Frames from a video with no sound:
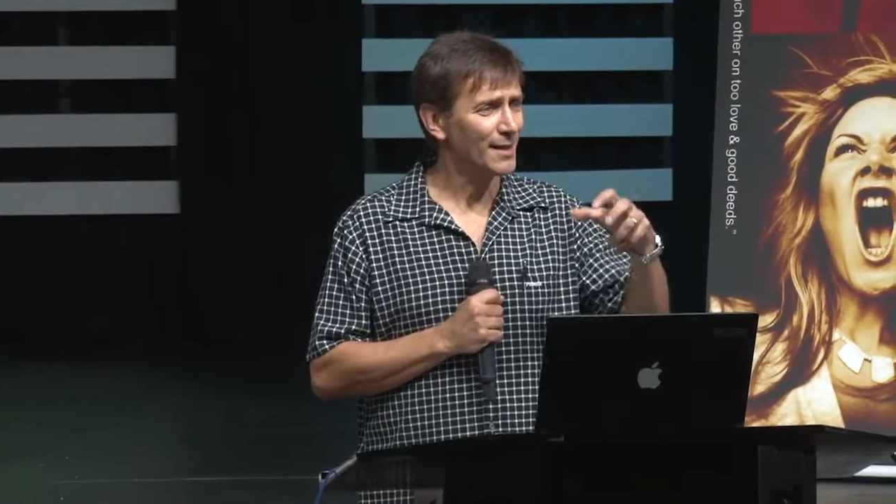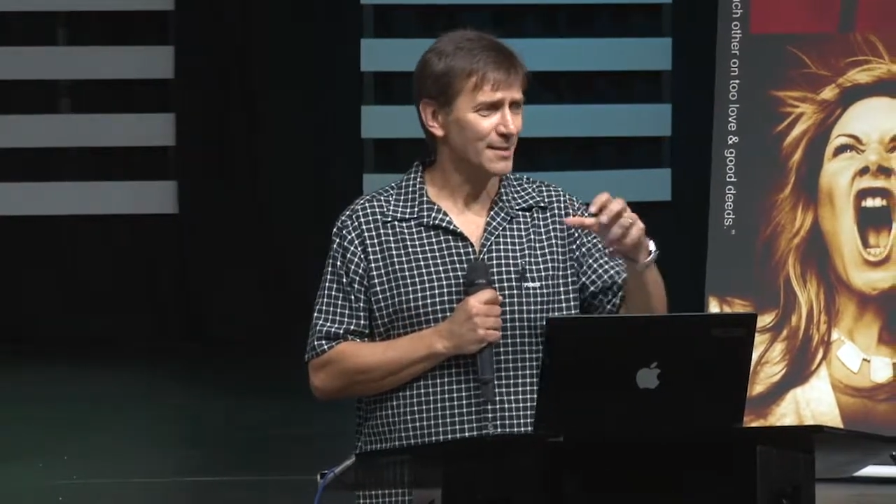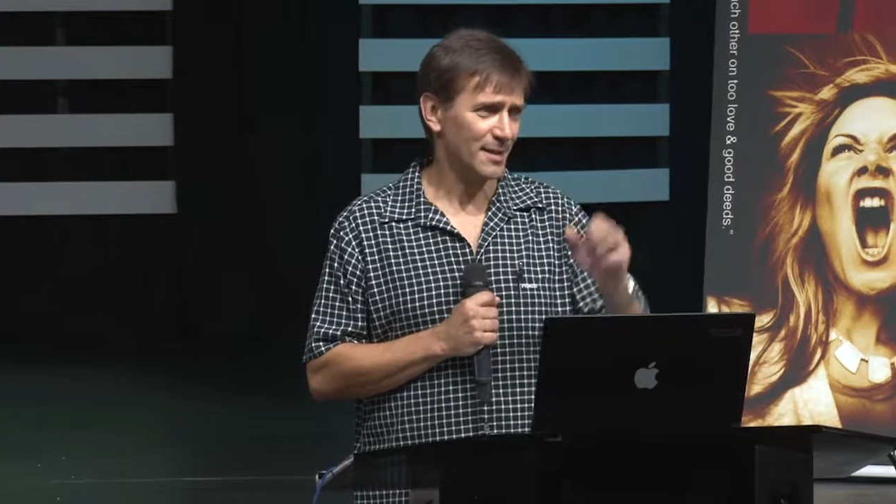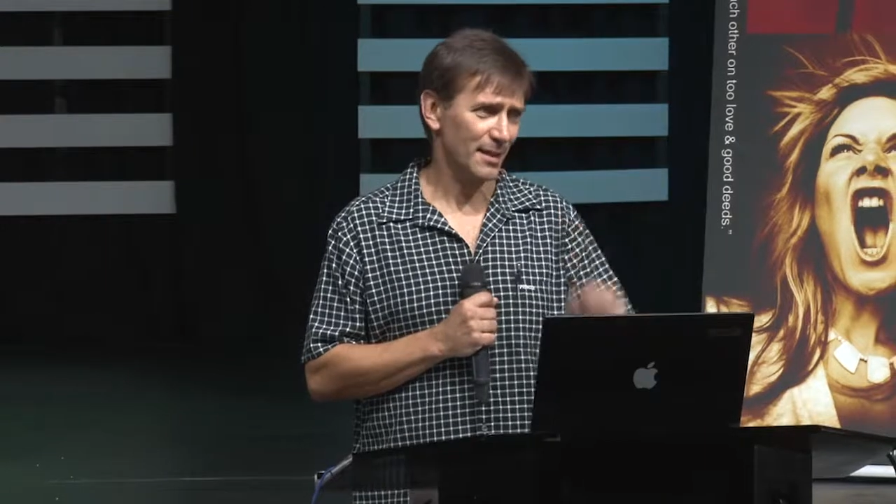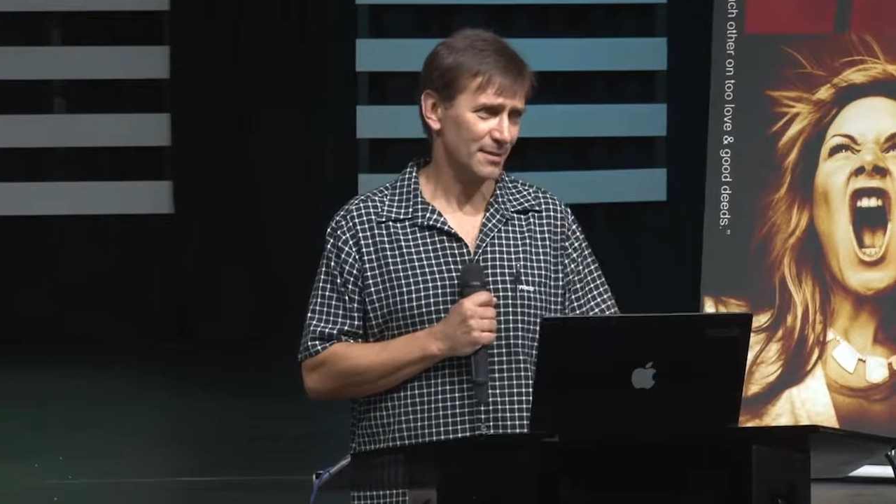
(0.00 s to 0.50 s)

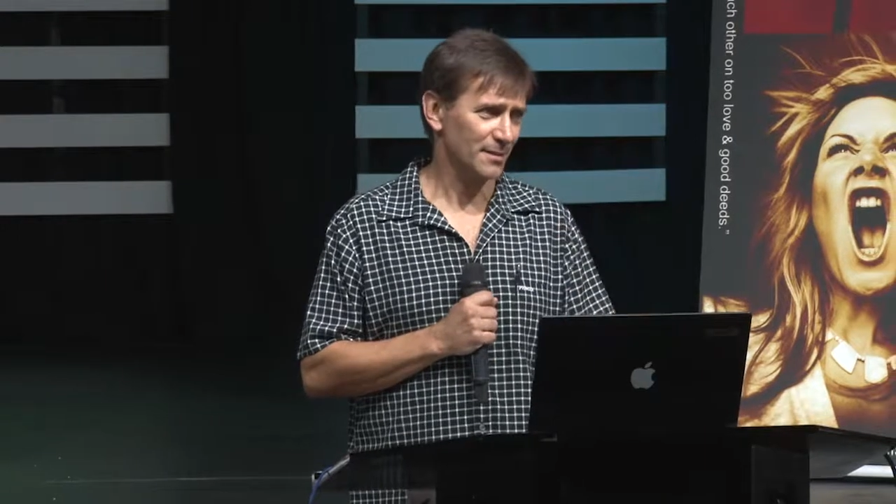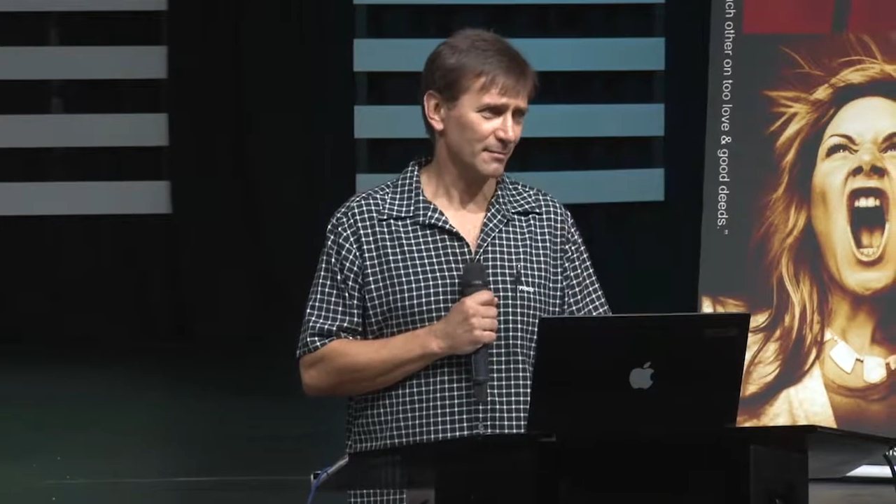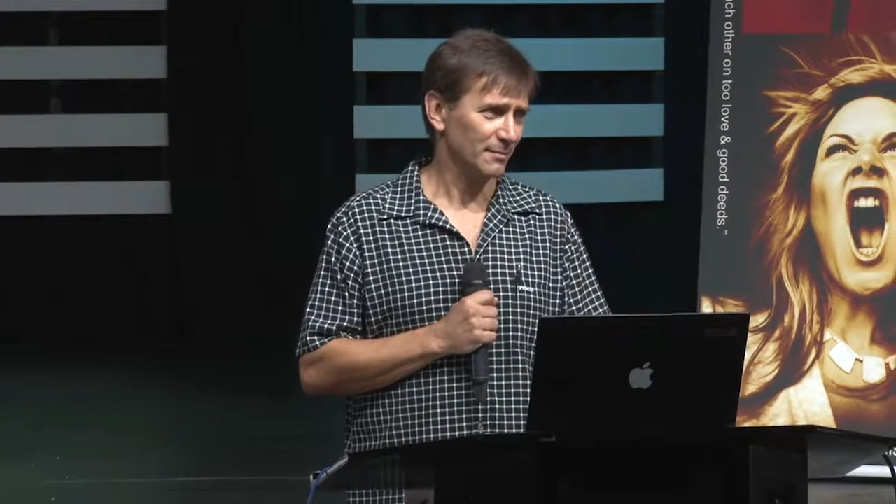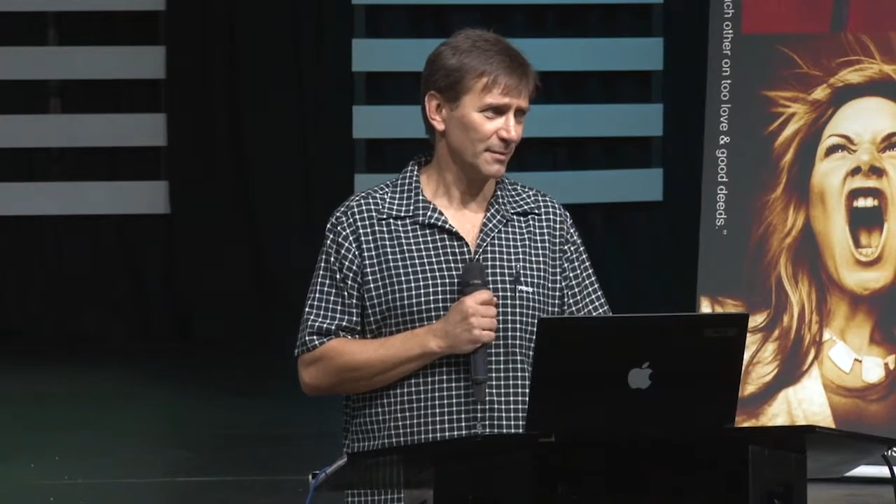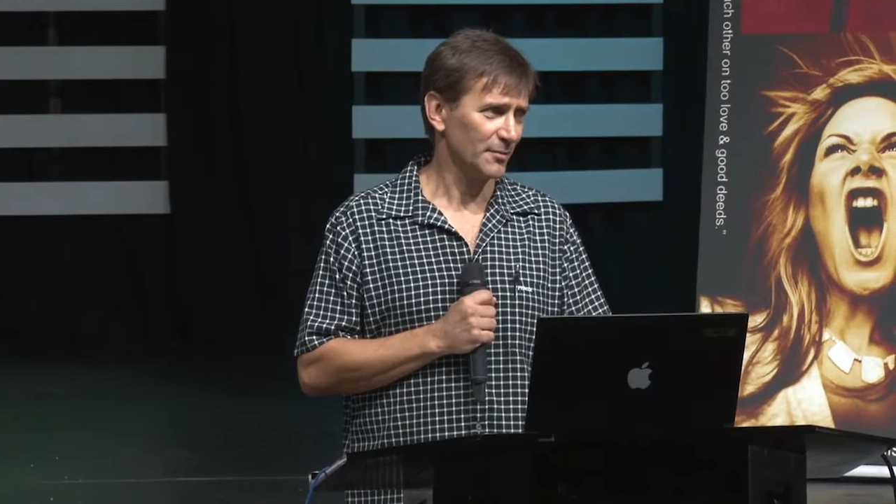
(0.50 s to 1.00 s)
sex,
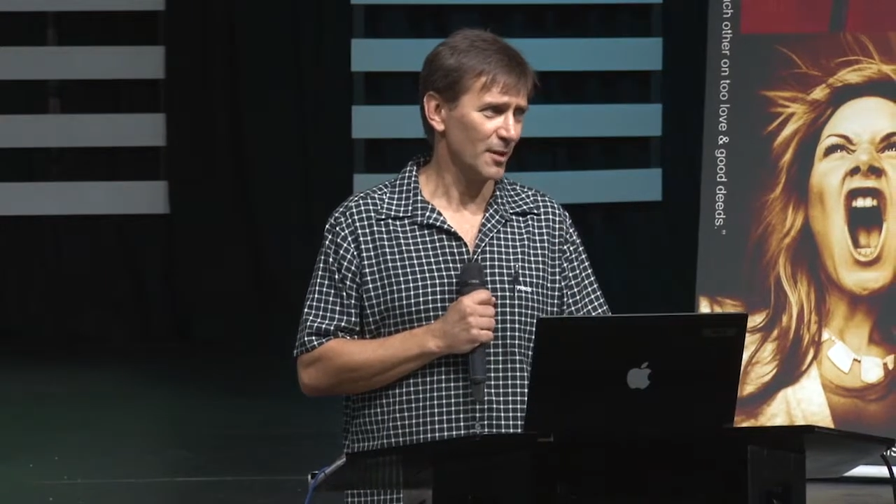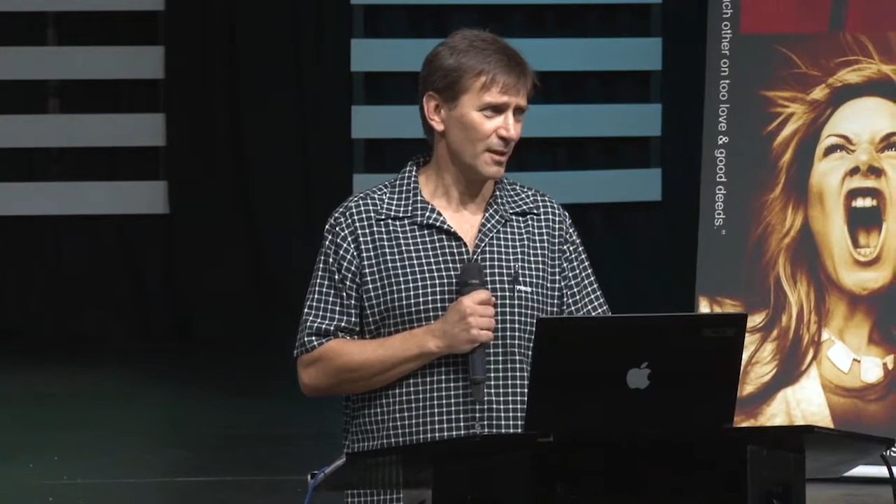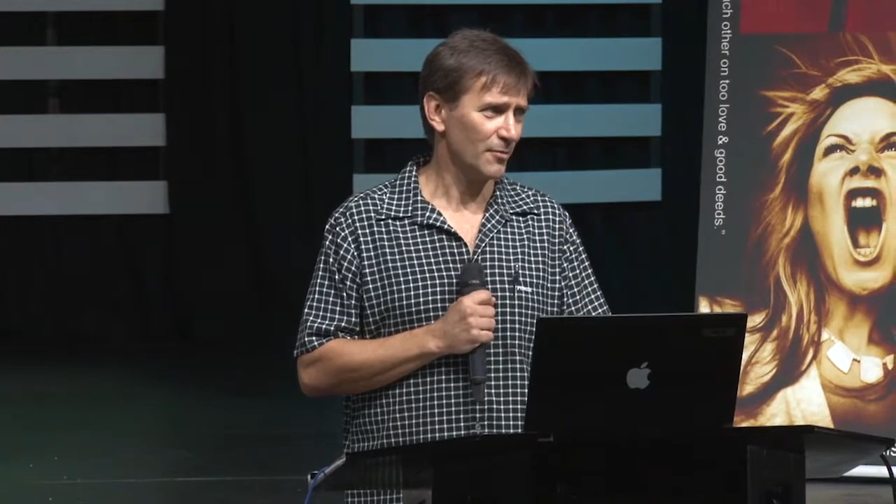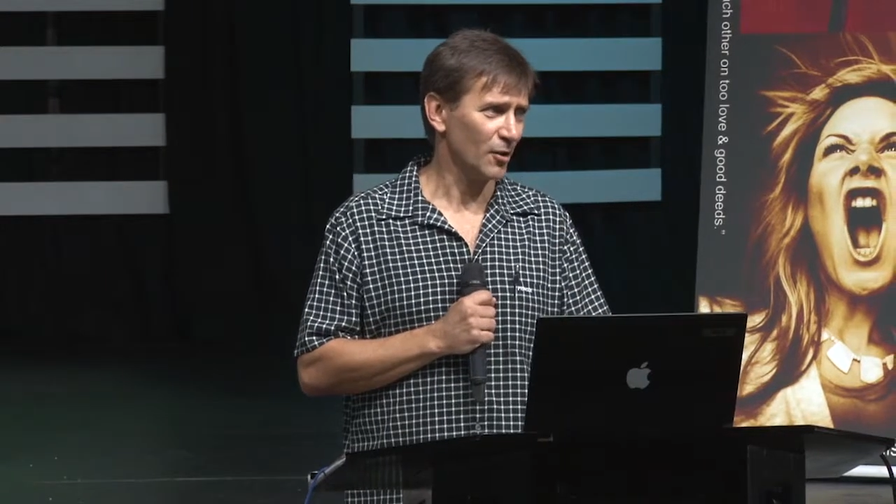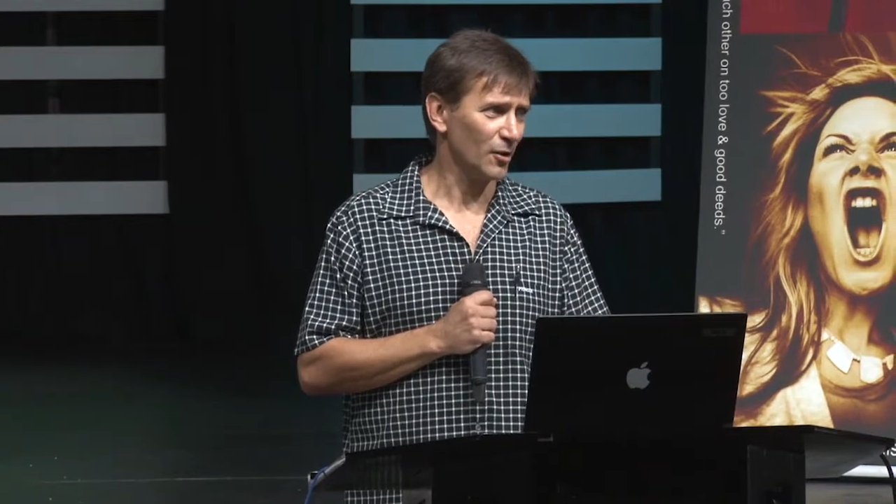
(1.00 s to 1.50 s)
if you had
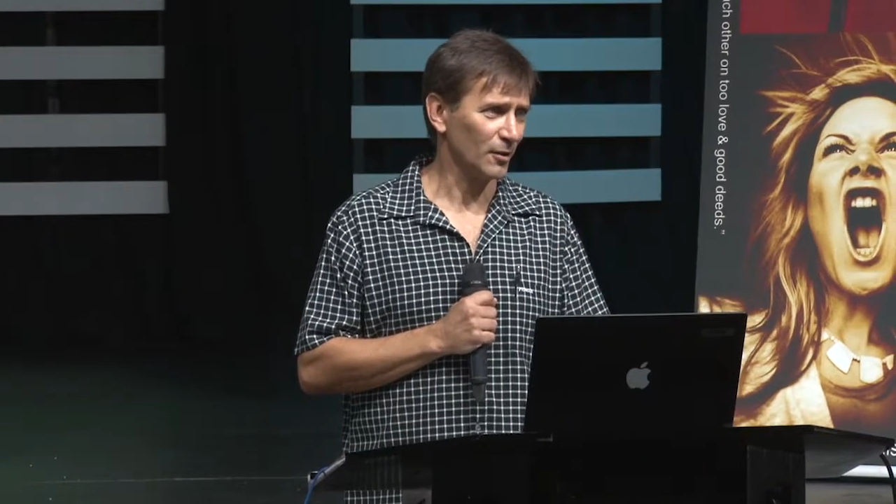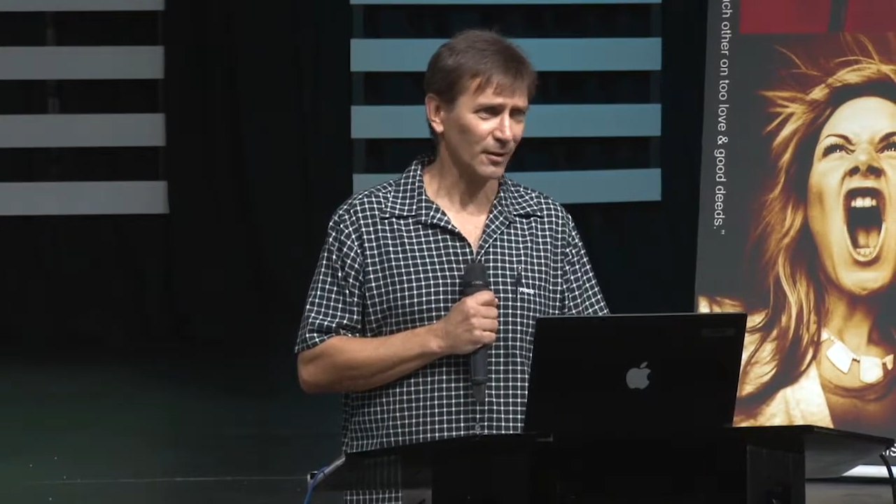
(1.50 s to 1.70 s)
forgotten.